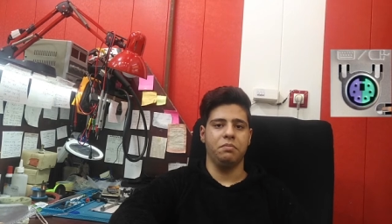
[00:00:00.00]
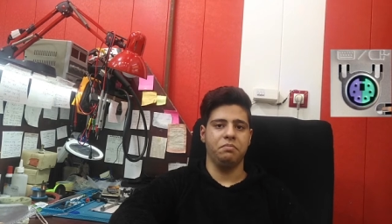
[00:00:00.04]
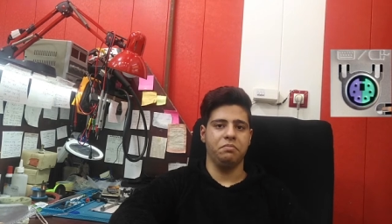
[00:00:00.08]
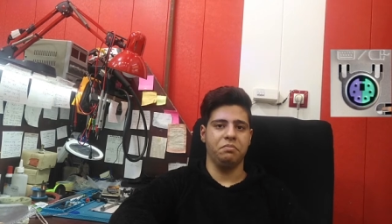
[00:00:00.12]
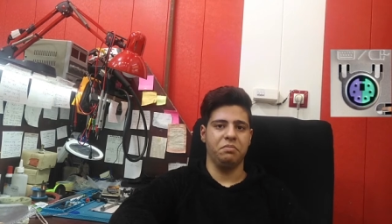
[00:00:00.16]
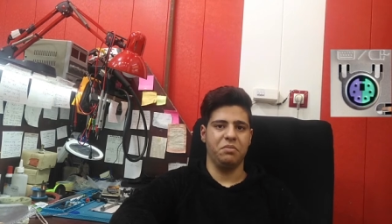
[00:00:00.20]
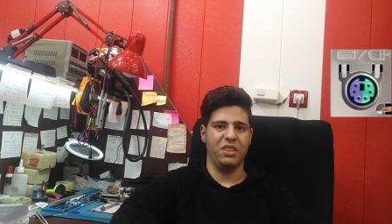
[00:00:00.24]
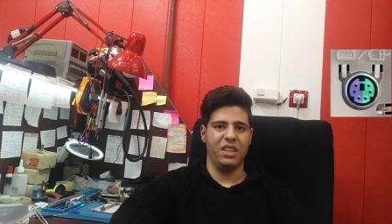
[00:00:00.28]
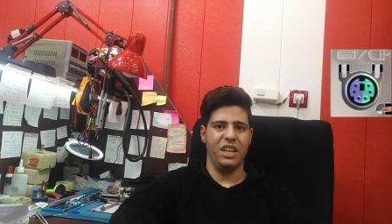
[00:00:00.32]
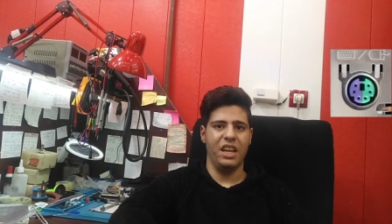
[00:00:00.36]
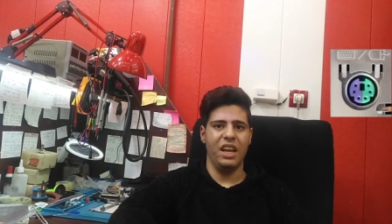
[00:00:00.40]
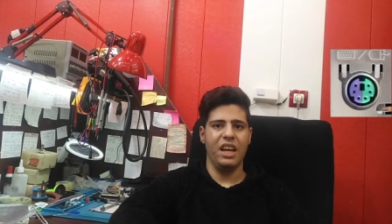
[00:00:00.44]

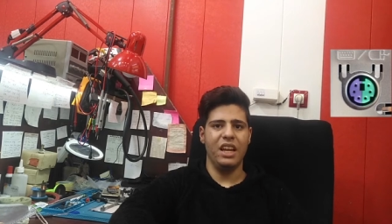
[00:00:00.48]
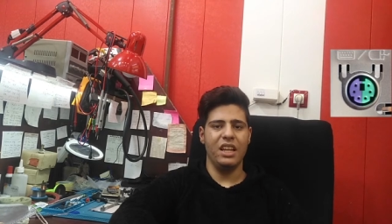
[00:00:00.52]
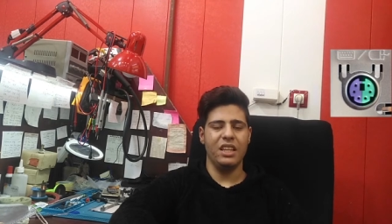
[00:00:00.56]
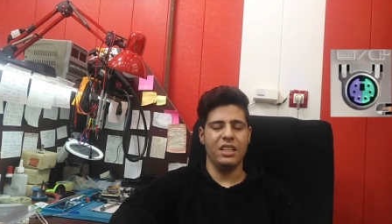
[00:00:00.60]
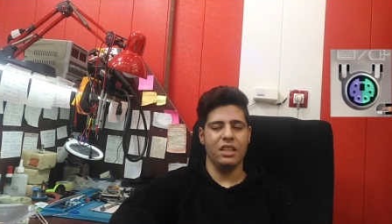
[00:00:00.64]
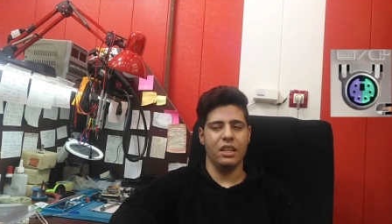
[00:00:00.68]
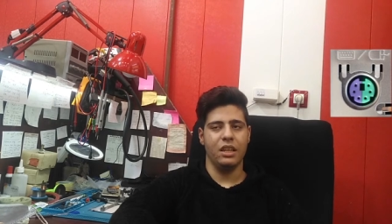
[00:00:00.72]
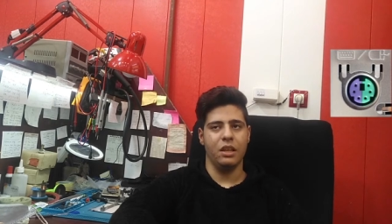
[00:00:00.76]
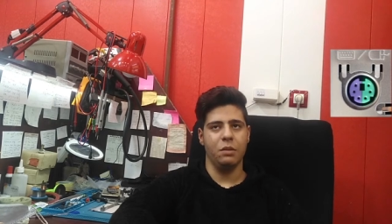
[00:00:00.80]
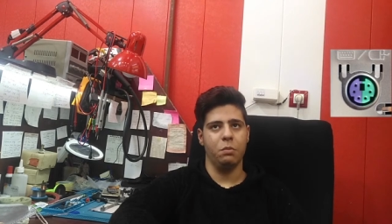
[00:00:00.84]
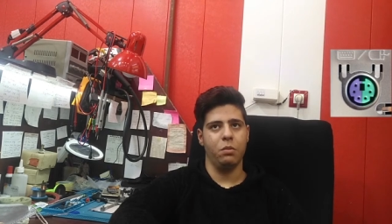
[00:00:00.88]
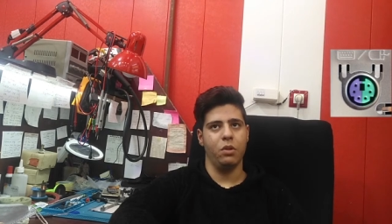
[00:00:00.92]
that,
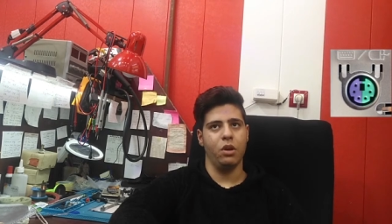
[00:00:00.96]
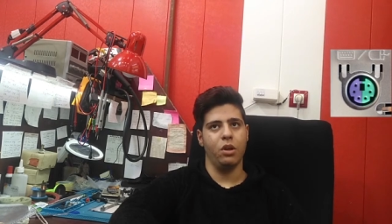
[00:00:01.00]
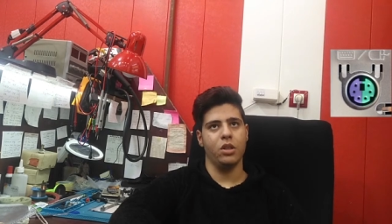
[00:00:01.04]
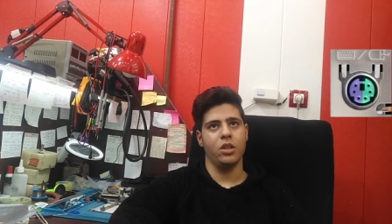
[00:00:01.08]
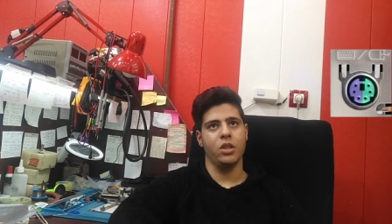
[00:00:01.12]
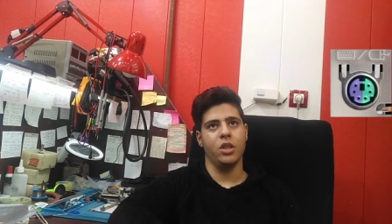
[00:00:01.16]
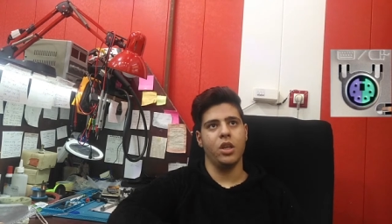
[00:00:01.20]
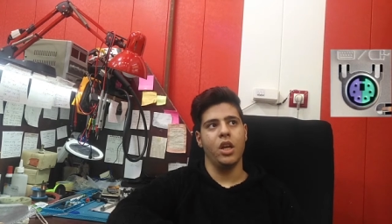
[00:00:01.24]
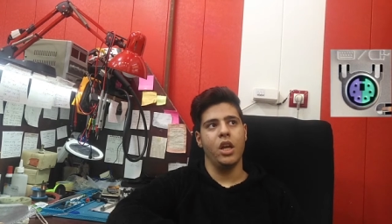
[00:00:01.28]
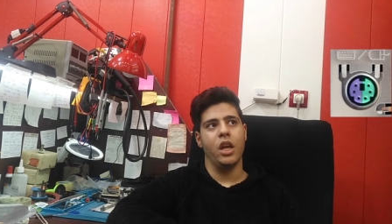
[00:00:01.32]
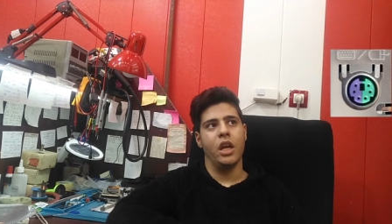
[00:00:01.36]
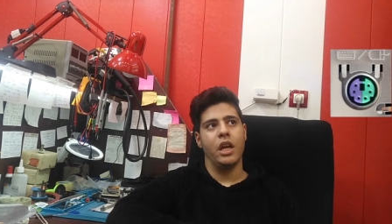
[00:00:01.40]
but
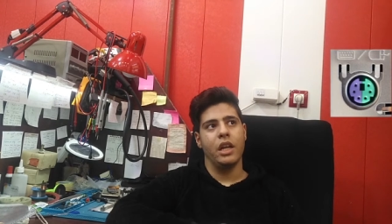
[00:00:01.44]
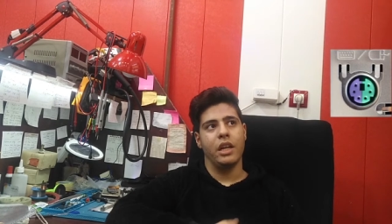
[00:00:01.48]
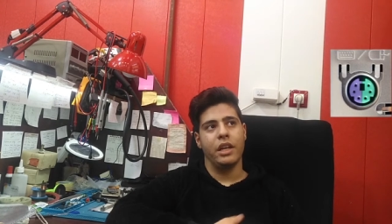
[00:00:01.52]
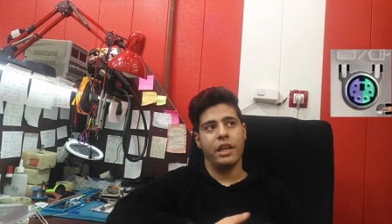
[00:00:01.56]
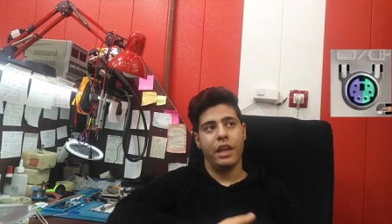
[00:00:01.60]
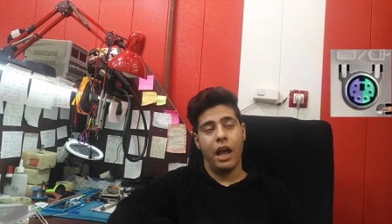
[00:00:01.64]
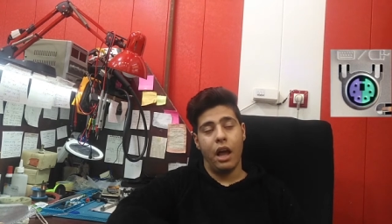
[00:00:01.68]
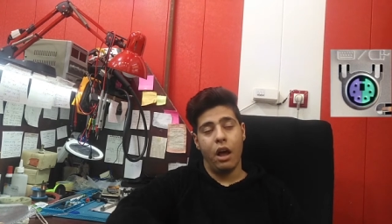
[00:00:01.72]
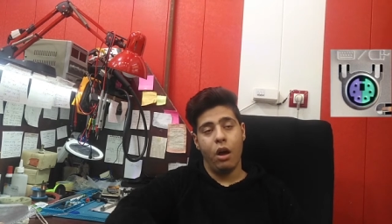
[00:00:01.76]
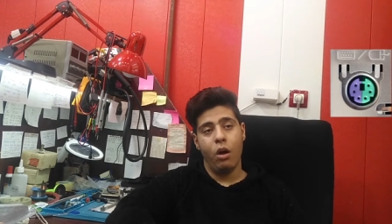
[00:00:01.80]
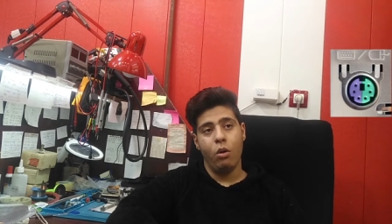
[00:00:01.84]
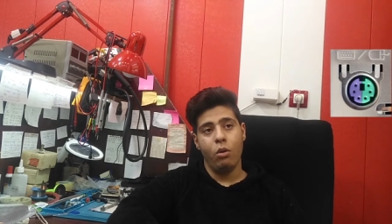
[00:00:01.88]

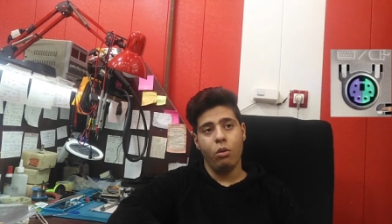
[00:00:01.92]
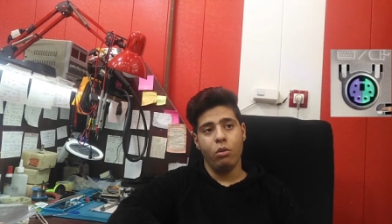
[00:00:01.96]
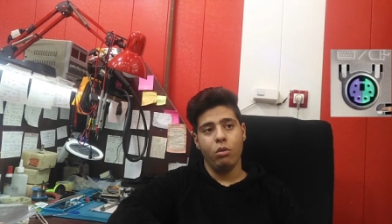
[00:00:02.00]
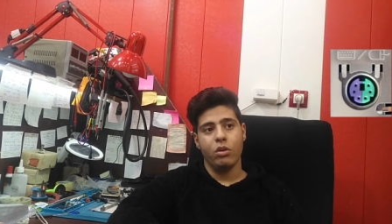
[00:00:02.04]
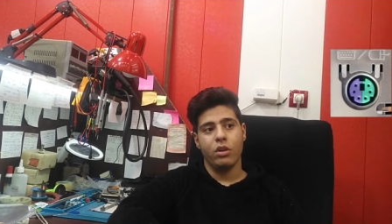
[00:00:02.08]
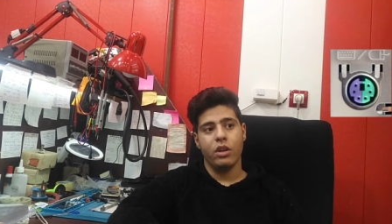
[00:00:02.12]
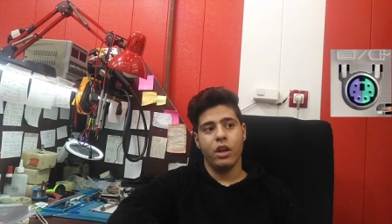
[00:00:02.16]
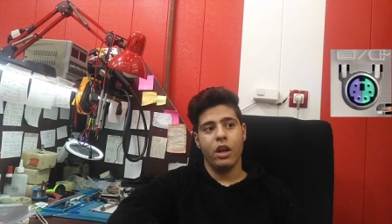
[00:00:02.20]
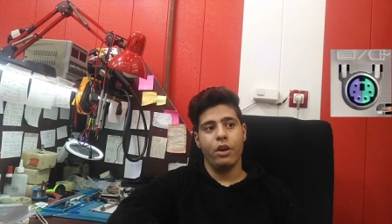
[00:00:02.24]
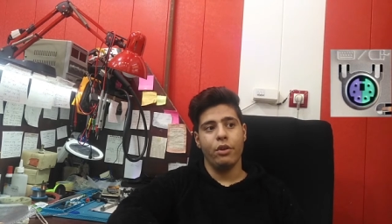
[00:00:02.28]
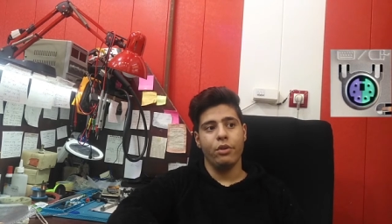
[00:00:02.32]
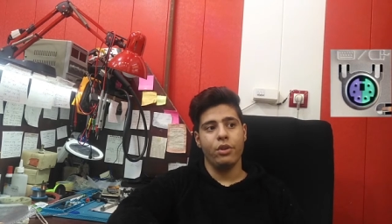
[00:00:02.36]
now
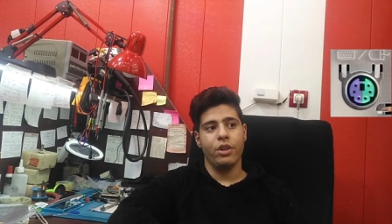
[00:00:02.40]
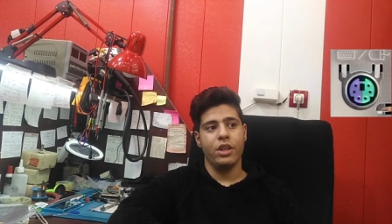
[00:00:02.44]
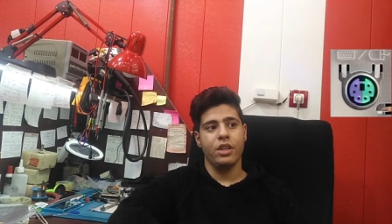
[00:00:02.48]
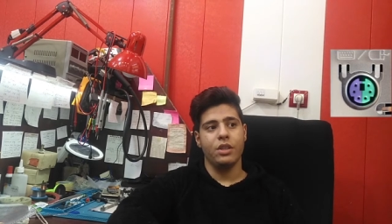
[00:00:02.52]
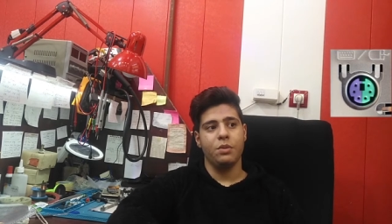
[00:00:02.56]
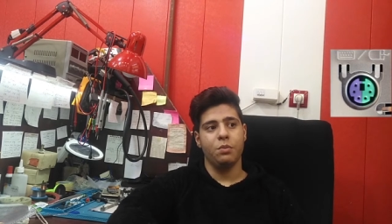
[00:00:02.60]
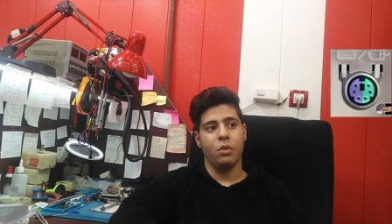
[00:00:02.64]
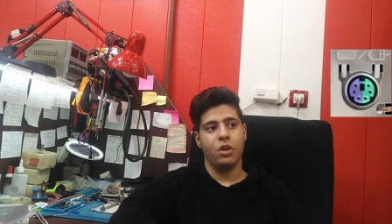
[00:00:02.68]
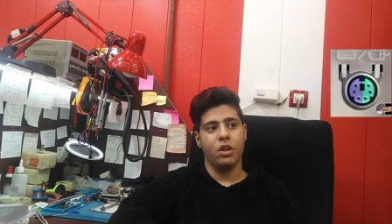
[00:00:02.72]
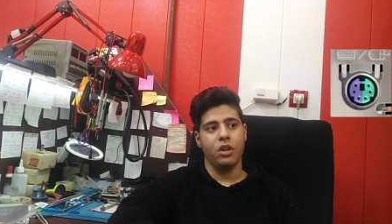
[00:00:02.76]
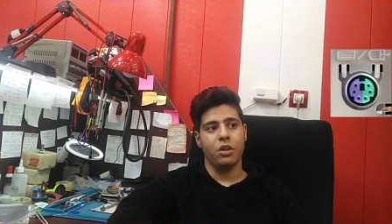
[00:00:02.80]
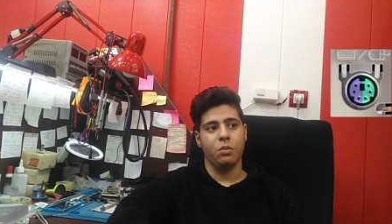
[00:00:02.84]
nowadays
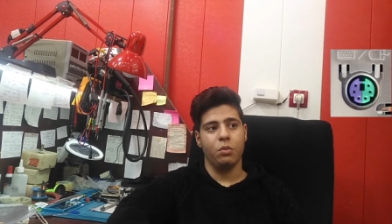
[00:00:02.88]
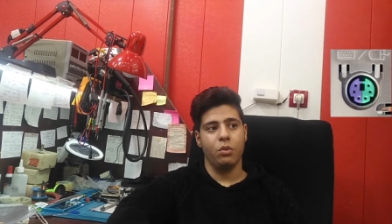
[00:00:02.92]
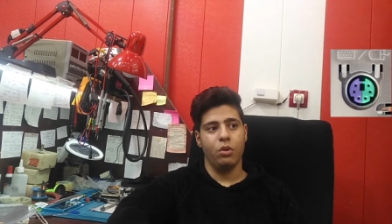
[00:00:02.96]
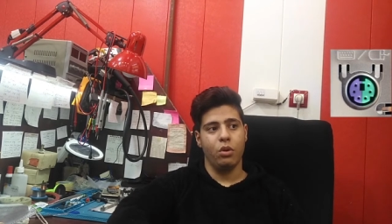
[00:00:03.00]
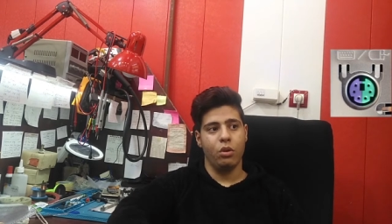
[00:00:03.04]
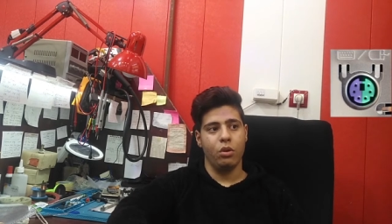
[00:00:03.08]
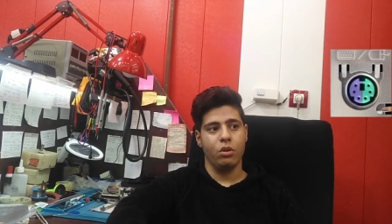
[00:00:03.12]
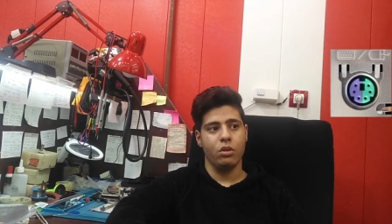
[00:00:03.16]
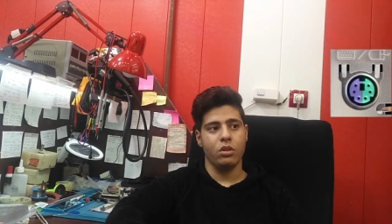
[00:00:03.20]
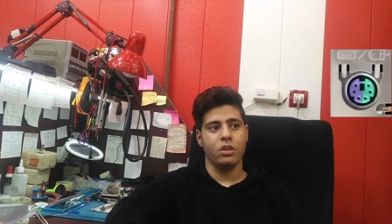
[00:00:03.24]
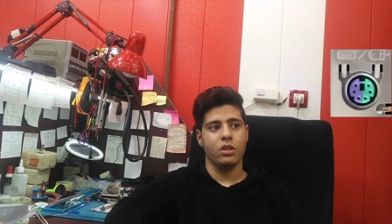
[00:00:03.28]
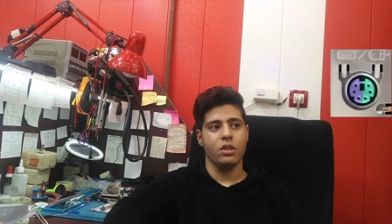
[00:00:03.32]

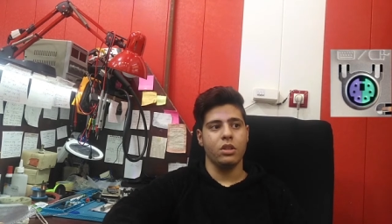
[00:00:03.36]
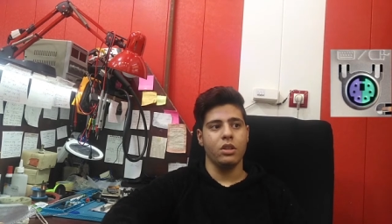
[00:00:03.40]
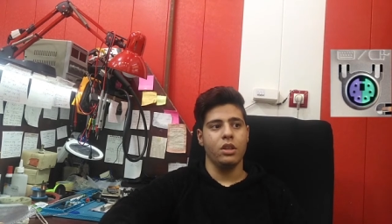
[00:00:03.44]
motherboards